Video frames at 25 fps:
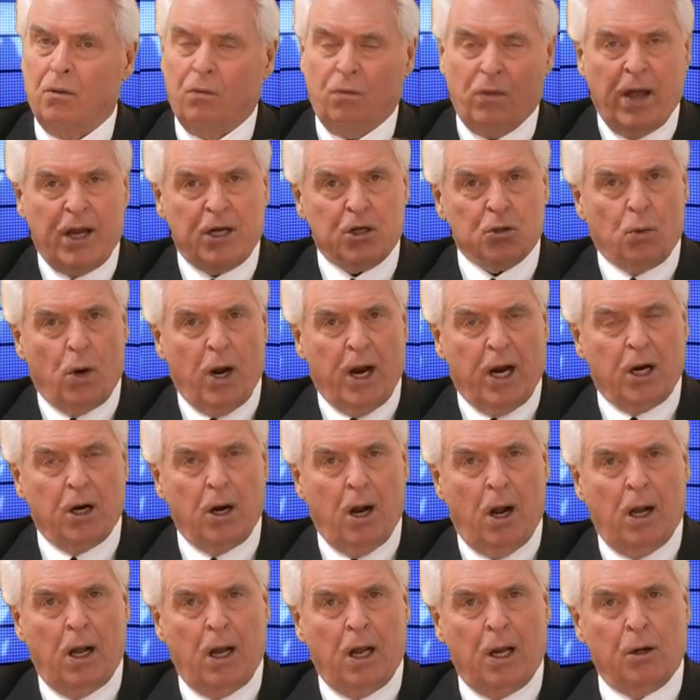That's why
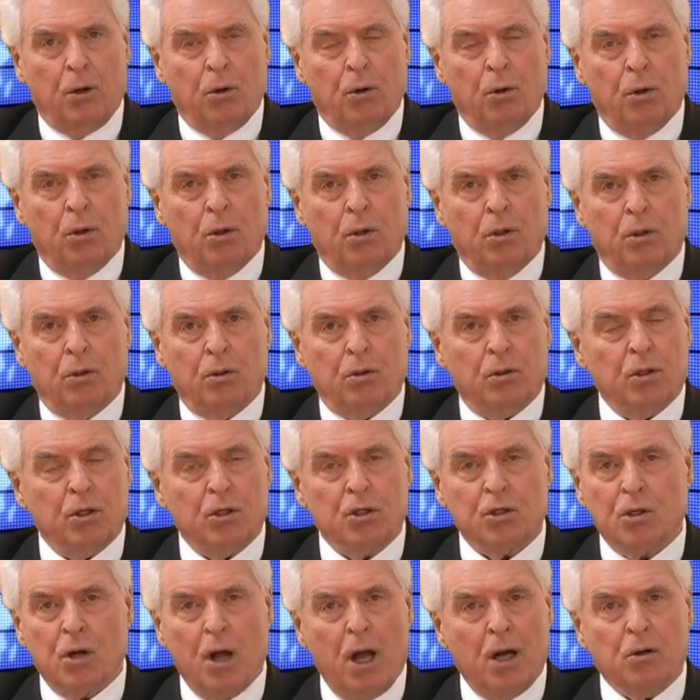God
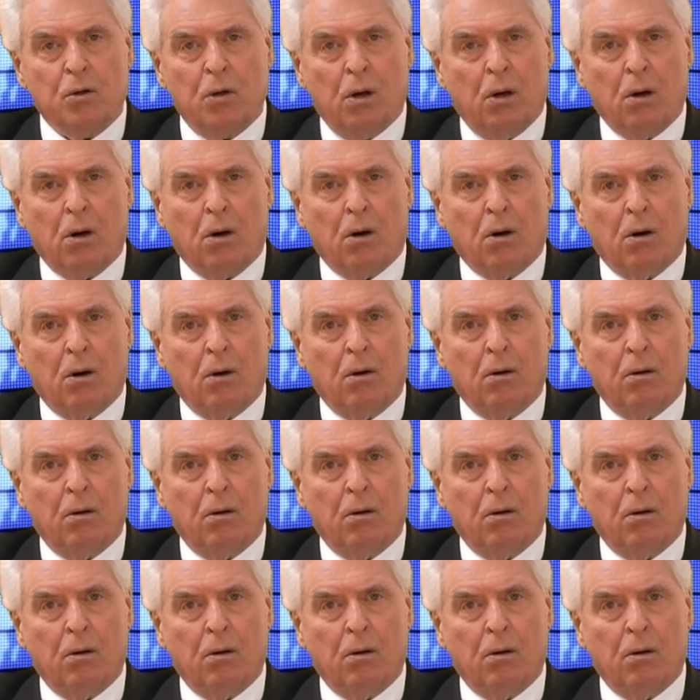is not there.